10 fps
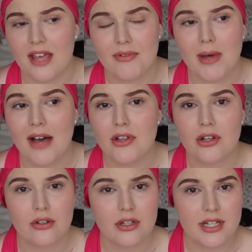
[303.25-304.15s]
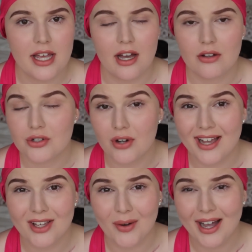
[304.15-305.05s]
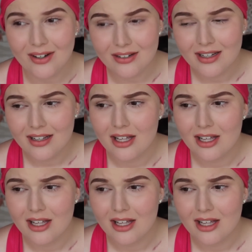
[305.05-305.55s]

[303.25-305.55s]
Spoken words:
If I'm having a good day, I'll try and go out